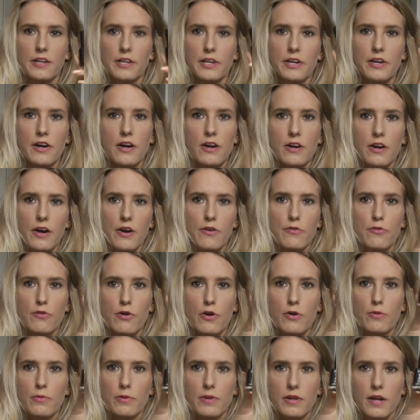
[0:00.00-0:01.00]
You can't go
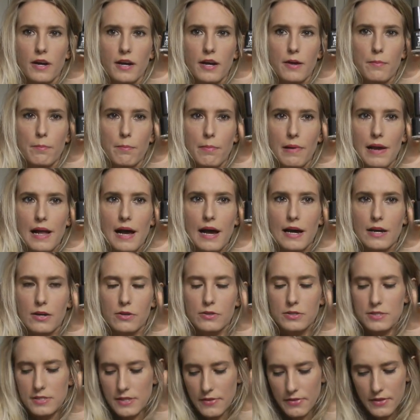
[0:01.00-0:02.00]
wrong with like a black
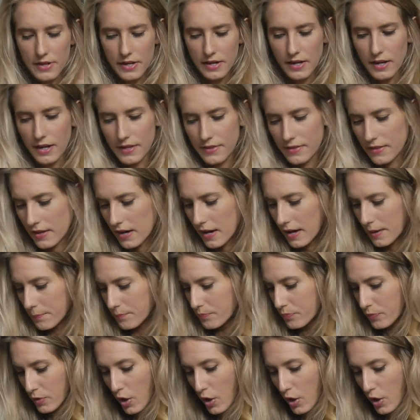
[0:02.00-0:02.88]
or something like that.